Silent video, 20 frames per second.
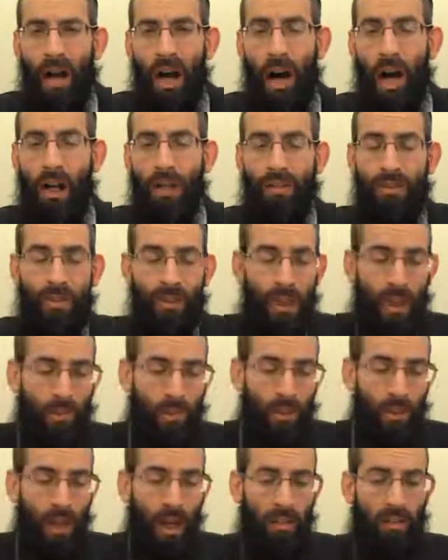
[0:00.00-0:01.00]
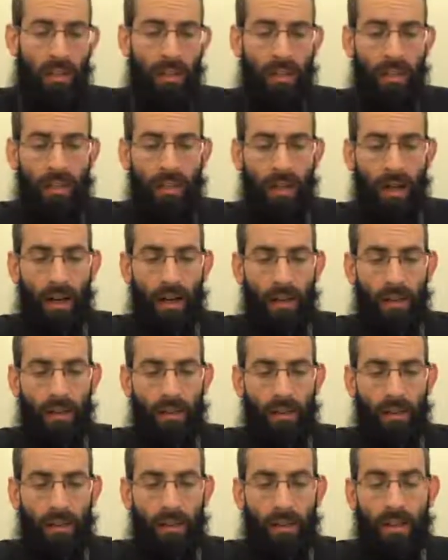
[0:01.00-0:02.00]
onto, they put it onto the uh,
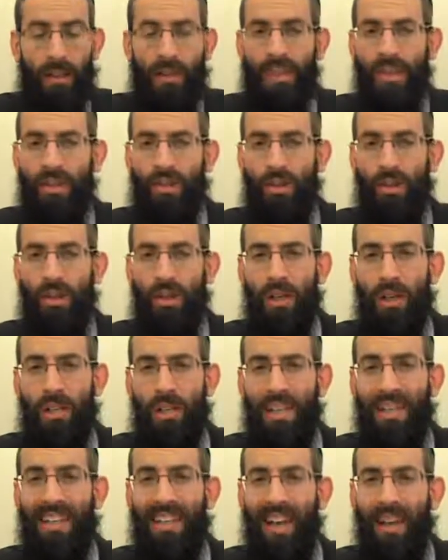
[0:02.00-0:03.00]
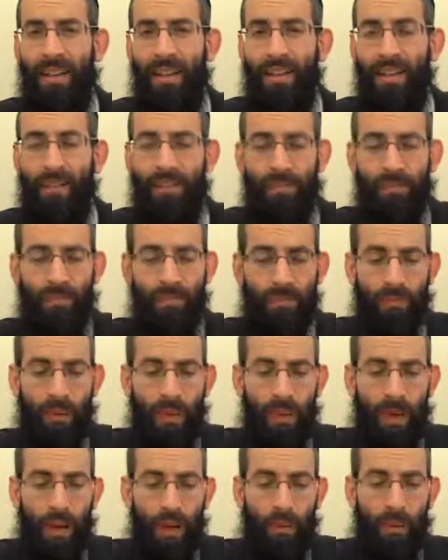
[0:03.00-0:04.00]
clay schuches, and then
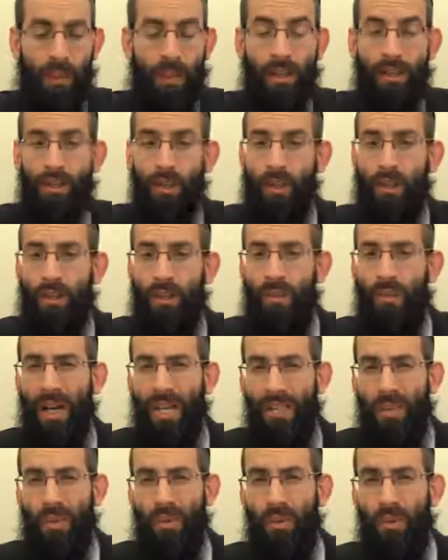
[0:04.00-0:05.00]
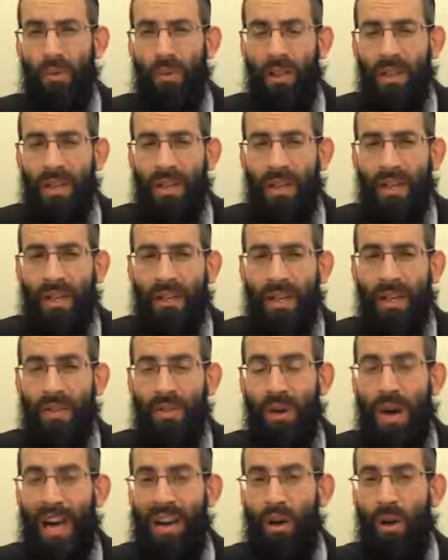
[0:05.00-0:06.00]
when they took off the residue, they used
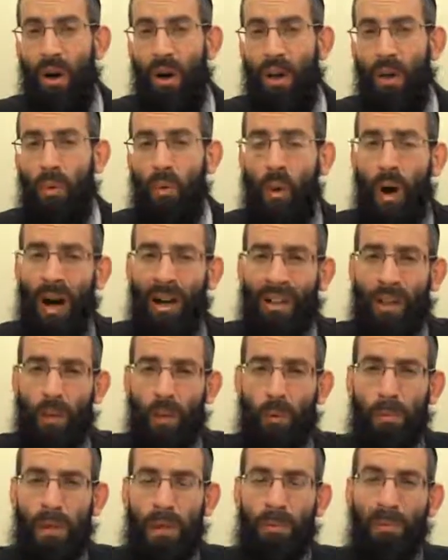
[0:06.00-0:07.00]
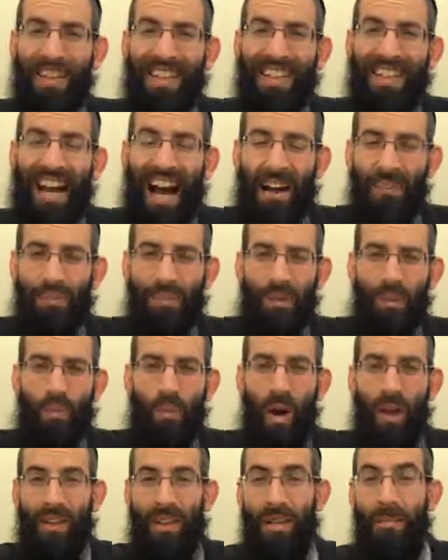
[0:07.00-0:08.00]
to add oil while they will be megavel,
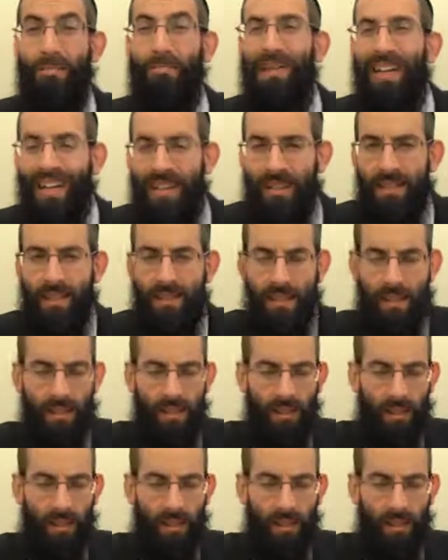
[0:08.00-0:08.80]
while they mixed